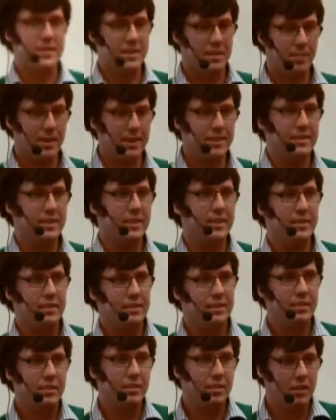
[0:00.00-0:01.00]
to
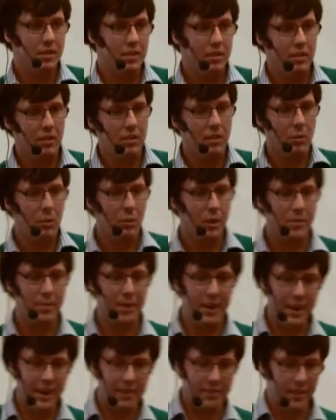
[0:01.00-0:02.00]
business, we
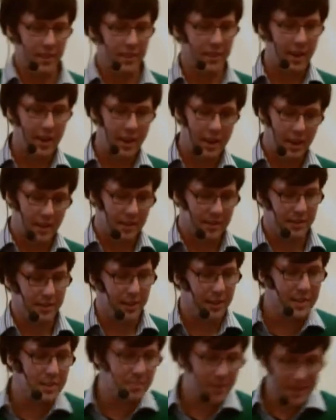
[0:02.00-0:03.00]
believe that there is a
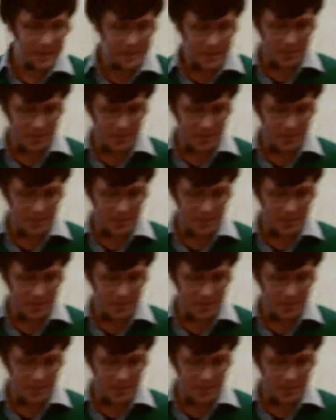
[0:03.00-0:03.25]
fundamental